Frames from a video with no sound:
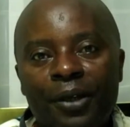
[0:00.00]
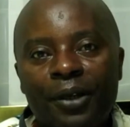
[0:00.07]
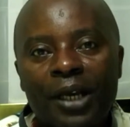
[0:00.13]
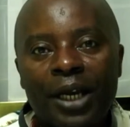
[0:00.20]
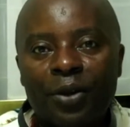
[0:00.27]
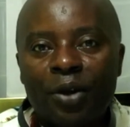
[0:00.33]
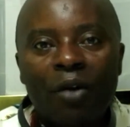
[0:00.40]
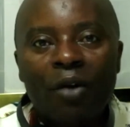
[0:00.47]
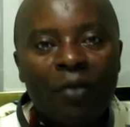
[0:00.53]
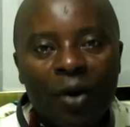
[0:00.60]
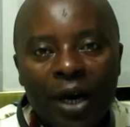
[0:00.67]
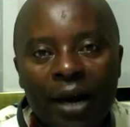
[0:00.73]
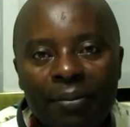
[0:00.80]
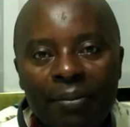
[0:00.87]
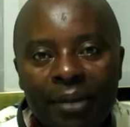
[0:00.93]
And you have our
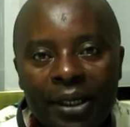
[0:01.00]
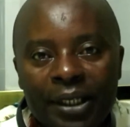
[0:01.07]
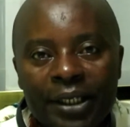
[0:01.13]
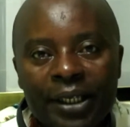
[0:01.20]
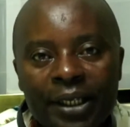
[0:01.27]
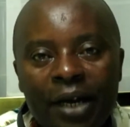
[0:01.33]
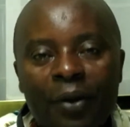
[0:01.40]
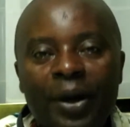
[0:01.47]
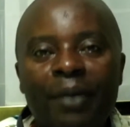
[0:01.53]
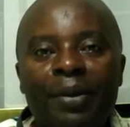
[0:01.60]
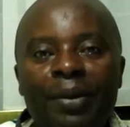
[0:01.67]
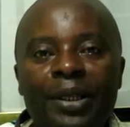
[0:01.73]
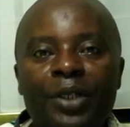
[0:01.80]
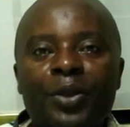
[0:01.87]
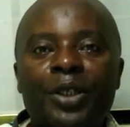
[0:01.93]
numbers. Our number
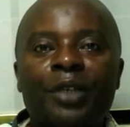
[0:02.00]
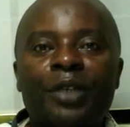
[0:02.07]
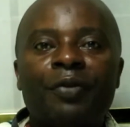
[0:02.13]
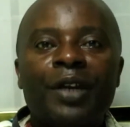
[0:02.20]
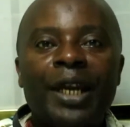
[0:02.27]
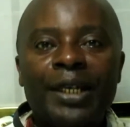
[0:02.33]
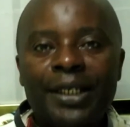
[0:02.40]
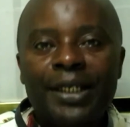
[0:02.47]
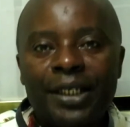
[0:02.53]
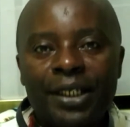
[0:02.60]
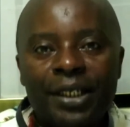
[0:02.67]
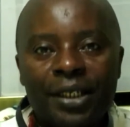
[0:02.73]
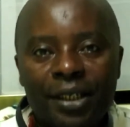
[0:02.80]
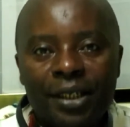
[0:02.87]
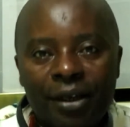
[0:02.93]
is
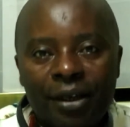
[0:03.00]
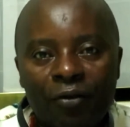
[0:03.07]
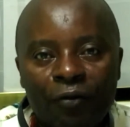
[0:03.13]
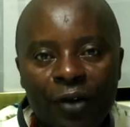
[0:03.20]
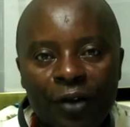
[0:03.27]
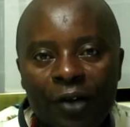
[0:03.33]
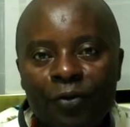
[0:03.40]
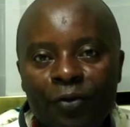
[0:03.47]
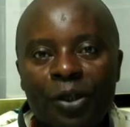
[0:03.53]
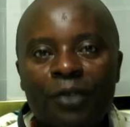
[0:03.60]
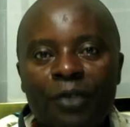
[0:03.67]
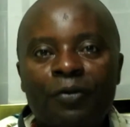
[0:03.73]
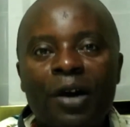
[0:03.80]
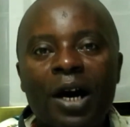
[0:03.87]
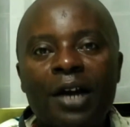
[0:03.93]
0719
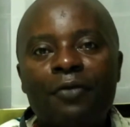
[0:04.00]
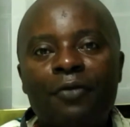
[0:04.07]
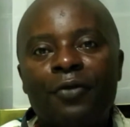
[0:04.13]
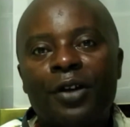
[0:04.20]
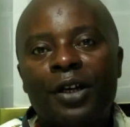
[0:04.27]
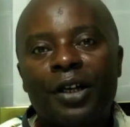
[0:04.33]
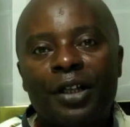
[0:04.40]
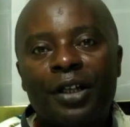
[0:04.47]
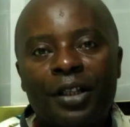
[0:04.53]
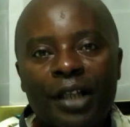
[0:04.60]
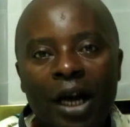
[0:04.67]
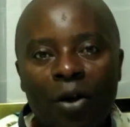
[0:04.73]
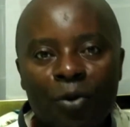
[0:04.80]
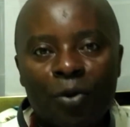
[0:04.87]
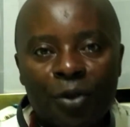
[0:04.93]
525
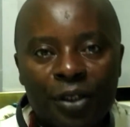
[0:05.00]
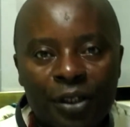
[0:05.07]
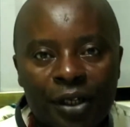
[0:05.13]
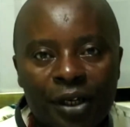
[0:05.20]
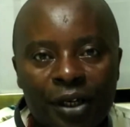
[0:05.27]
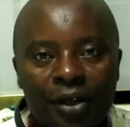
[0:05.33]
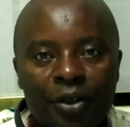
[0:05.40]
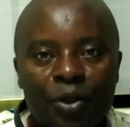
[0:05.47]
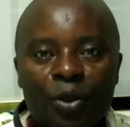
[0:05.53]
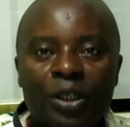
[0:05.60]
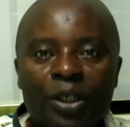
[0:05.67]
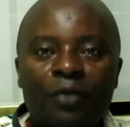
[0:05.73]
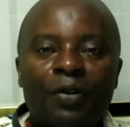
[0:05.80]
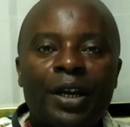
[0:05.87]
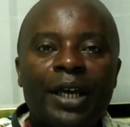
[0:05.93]
1000.
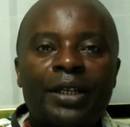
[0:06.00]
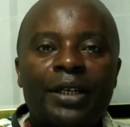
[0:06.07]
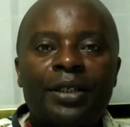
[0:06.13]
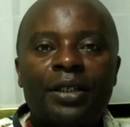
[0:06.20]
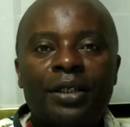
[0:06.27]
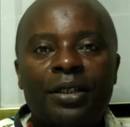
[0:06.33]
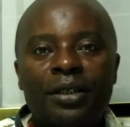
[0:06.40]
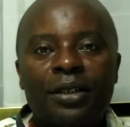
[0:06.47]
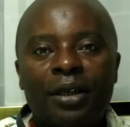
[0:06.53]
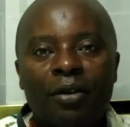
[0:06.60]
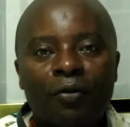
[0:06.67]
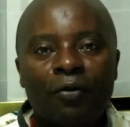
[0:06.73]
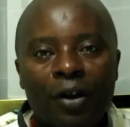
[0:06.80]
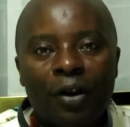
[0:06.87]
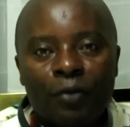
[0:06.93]
0719
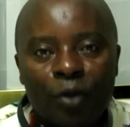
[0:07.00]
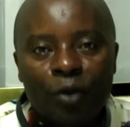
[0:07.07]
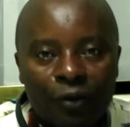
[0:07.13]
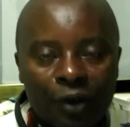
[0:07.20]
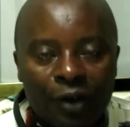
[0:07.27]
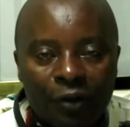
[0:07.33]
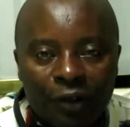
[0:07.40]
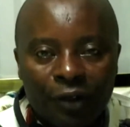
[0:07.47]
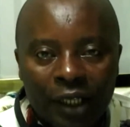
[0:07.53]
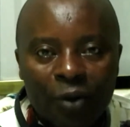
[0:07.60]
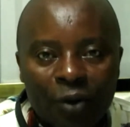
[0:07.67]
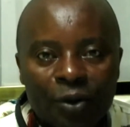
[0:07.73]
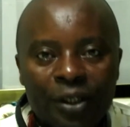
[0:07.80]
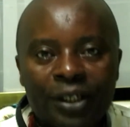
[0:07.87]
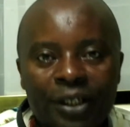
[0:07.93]
525
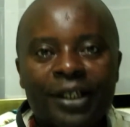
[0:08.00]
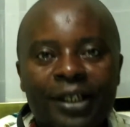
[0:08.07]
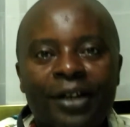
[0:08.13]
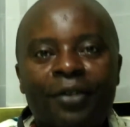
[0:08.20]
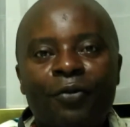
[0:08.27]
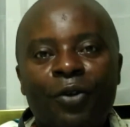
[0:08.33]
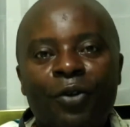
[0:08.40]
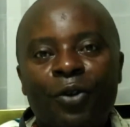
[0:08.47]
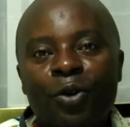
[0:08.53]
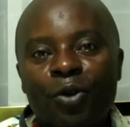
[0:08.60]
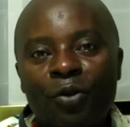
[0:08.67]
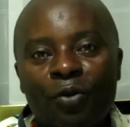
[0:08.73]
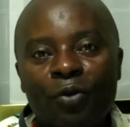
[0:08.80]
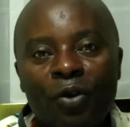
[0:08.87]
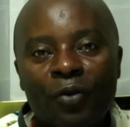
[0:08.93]
1000. For those
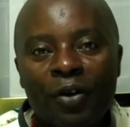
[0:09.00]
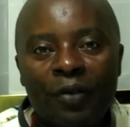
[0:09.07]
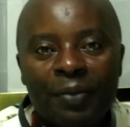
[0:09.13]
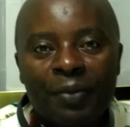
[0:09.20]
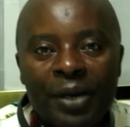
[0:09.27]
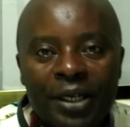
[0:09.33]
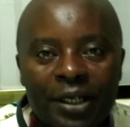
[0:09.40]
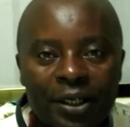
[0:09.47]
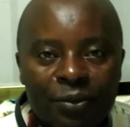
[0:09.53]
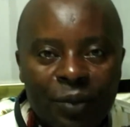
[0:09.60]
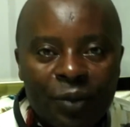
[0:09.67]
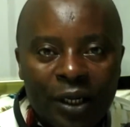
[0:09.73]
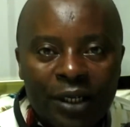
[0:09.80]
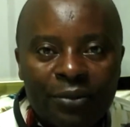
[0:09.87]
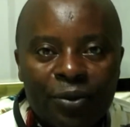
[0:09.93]
of you who have never met this
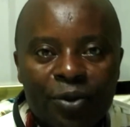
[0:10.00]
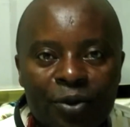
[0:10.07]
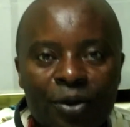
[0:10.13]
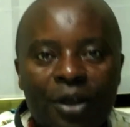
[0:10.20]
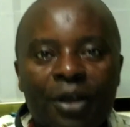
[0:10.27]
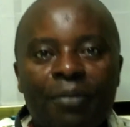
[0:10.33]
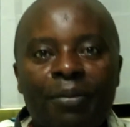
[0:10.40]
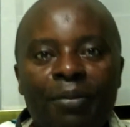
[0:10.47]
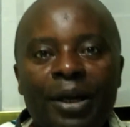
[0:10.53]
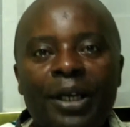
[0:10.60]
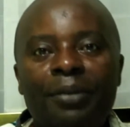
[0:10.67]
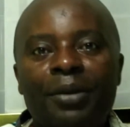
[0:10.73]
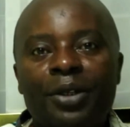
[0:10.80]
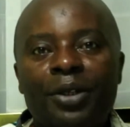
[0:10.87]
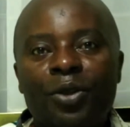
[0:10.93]
Mwalimu, my
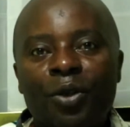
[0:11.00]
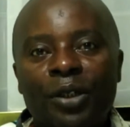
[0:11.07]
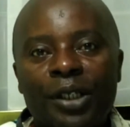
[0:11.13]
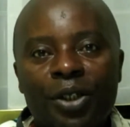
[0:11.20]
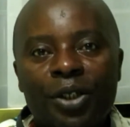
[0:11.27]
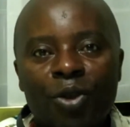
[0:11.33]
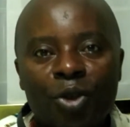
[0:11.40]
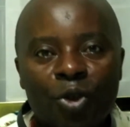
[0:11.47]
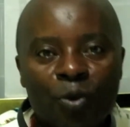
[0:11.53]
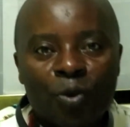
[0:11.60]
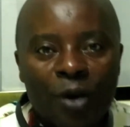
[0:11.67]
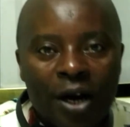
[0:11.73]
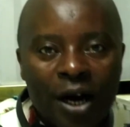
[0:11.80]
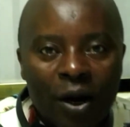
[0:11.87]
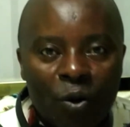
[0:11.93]
name is Dr. Joshua
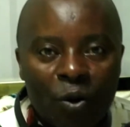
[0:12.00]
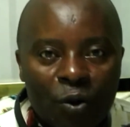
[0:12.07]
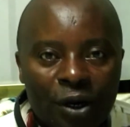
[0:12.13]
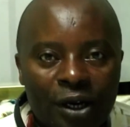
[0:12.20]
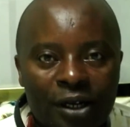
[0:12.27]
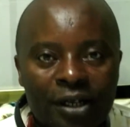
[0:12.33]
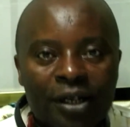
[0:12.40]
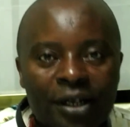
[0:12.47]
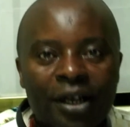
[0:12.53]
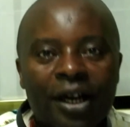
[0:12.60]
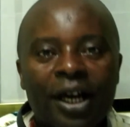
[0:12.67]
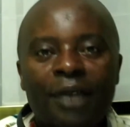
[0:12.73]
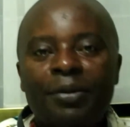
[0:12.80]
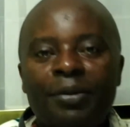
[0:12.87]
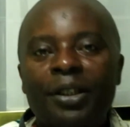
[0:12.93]
Aura.
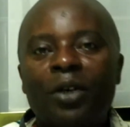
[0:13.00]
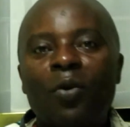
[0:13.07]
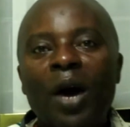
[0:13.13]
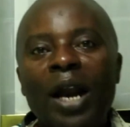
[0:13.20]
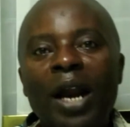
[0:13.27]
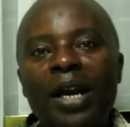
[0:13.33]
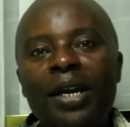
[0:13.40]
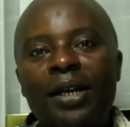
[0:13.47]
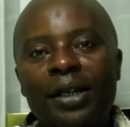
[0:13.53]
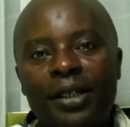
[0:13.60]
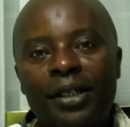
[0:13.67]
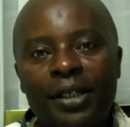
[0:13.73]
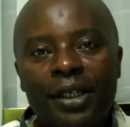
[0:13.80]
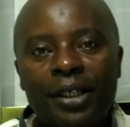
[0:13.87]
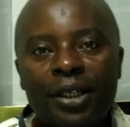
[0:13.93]
I'll be the one
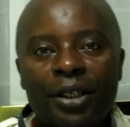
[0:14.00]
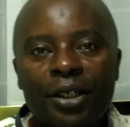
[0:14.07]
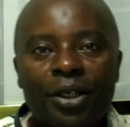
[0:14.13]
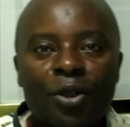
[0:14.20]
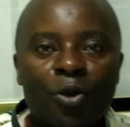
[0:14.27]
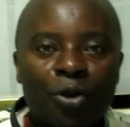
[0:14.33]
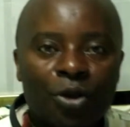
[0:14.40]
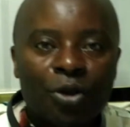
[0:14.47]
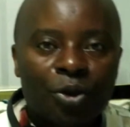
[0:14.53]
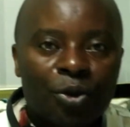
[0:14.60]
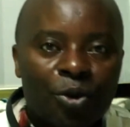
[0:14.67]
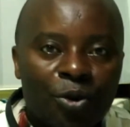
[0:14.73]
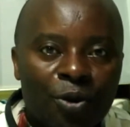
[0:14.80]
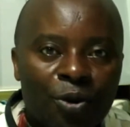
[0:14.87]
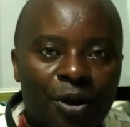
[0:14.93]
taking you
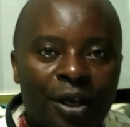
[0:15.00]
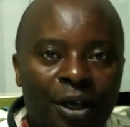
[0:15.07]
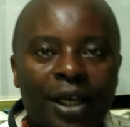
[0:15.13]
through